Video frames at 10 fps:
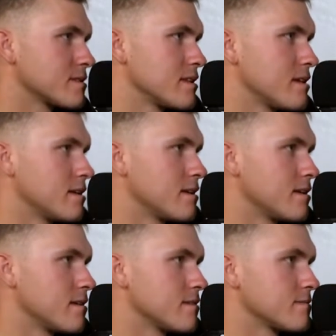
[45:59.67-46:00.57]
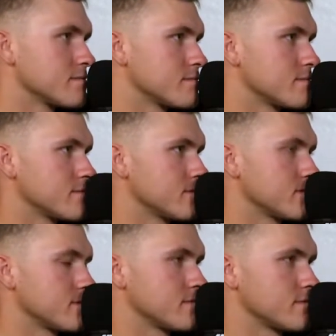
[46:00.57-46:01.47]
This you got me
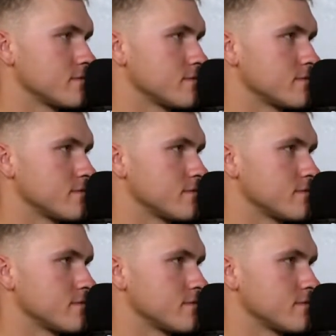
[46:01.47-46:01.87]
thinking for